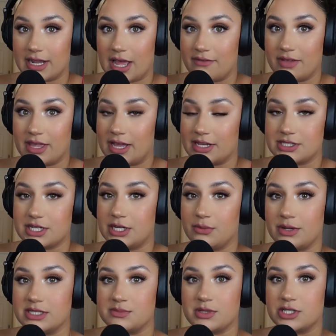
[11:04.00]
having cash
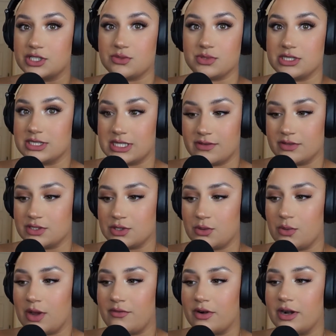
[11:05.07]
anyways, because she would just give it to
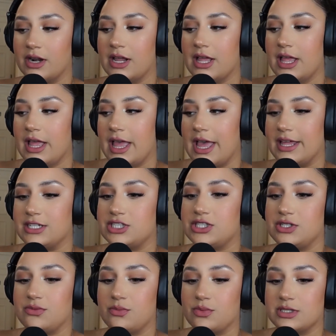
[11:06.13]
whoever. And
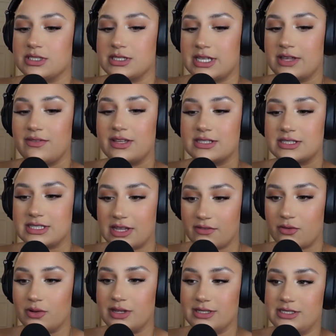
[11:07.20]
she was giving
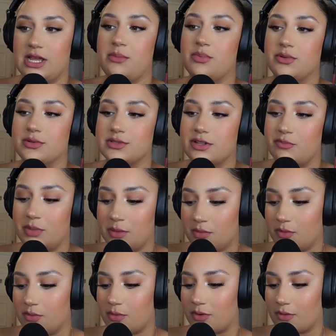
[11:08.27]
several examples of
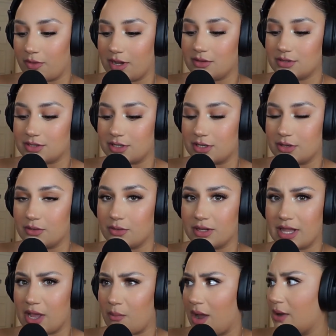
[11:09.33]
people who were around her who were
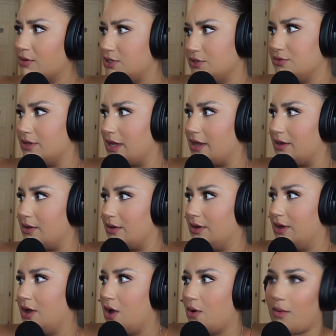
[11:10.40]
like, why would you do that?
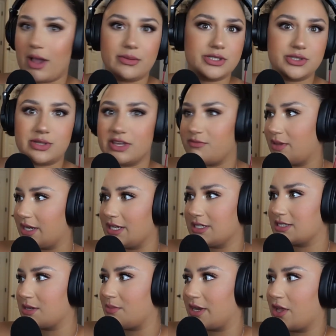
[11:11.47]
Why would you give money to
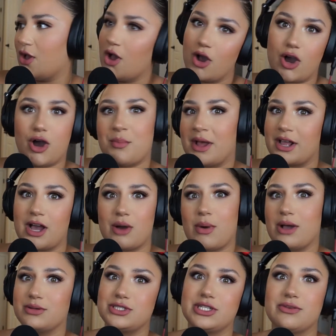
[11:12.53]
somebody? Oh my God,
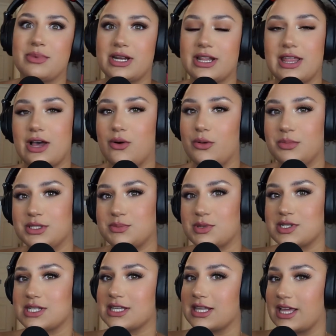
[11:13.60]
why would you give money to that homeless
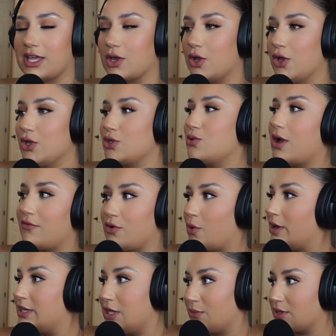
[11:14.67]
person? Like, you have no
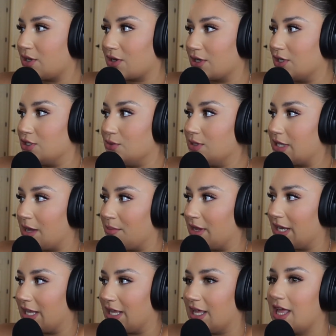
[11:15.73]
idea what they're going to do with that
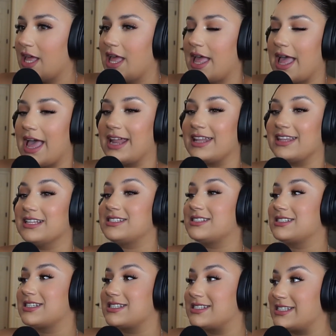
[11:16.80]
money. And this
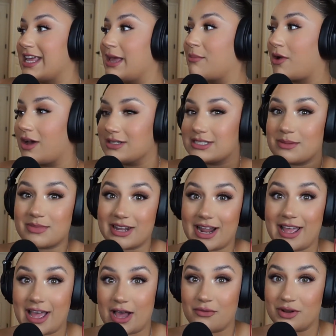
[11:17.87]
is the same concept that
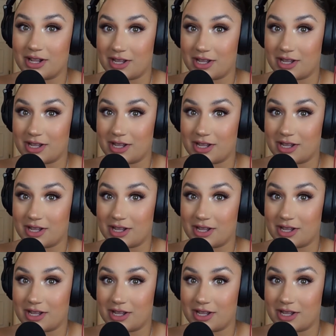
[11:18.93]
I have